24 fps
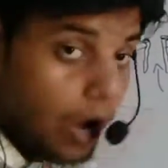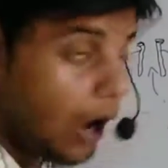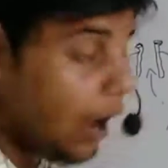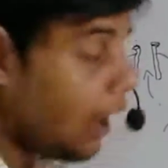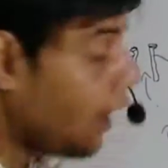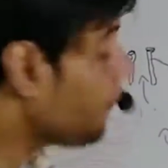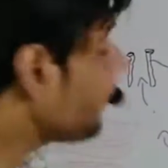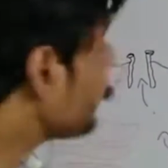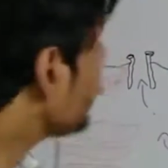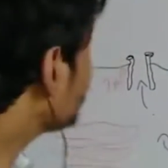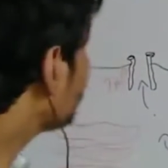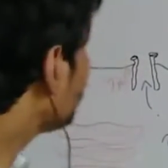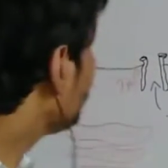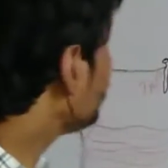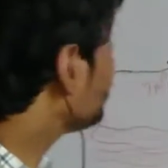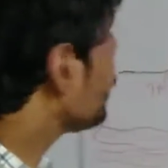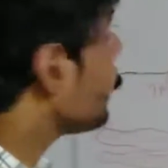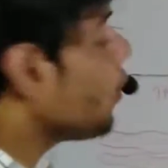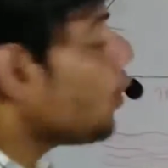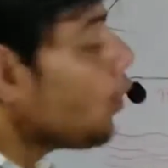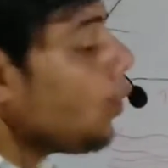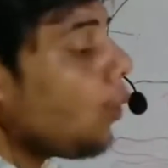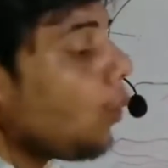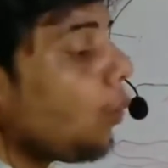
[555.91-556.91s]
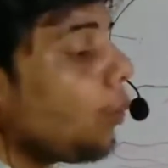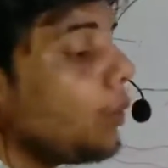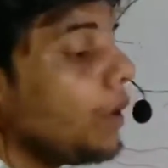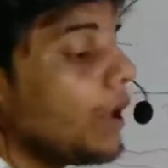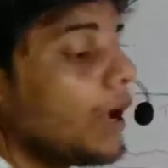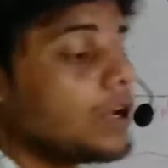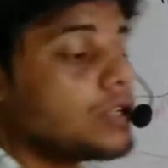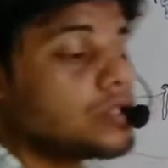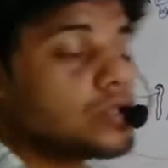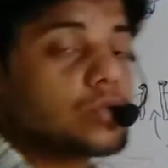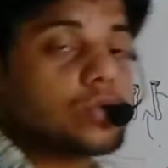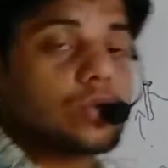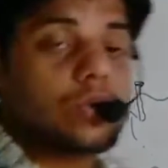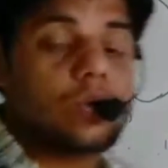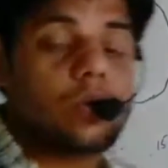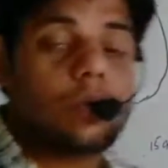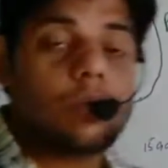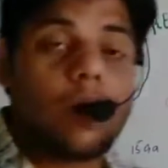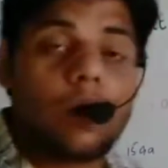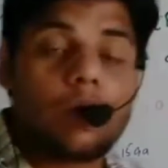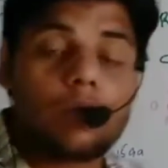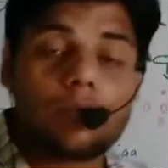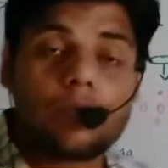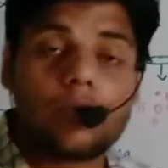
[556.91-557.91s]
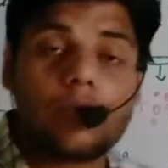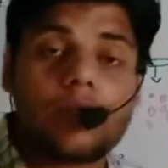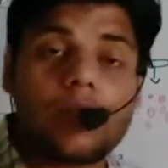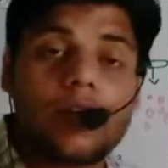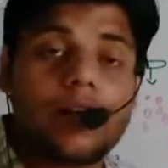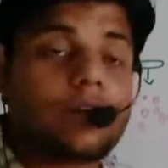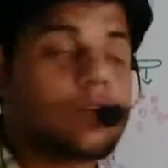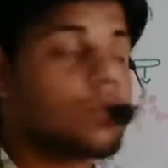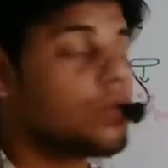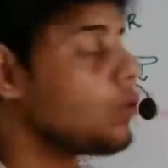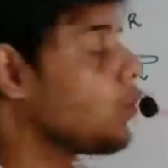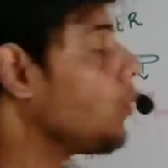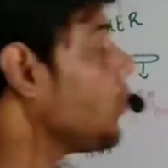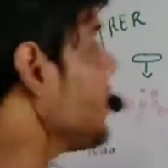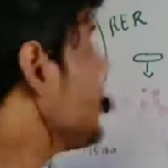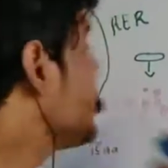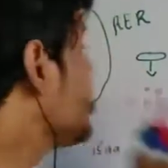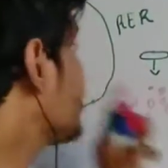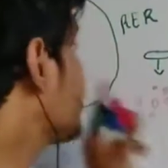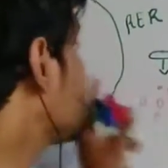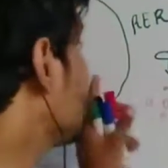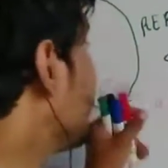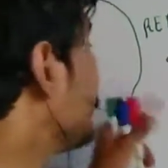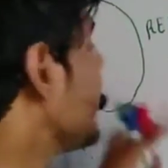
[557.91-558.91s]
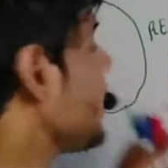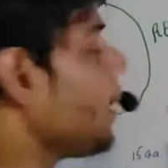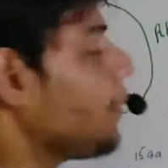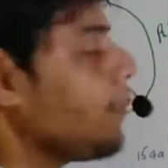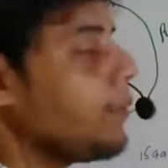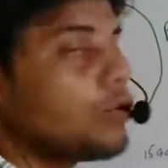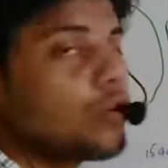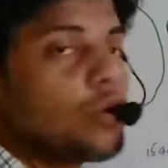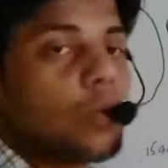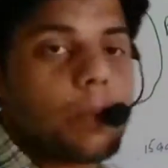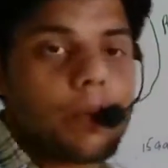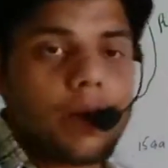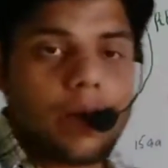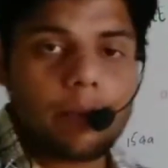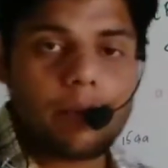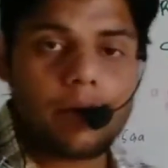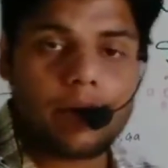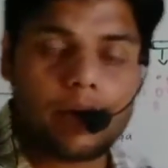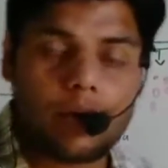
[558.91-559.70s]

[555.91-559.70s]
After that we also inside the endoplasmic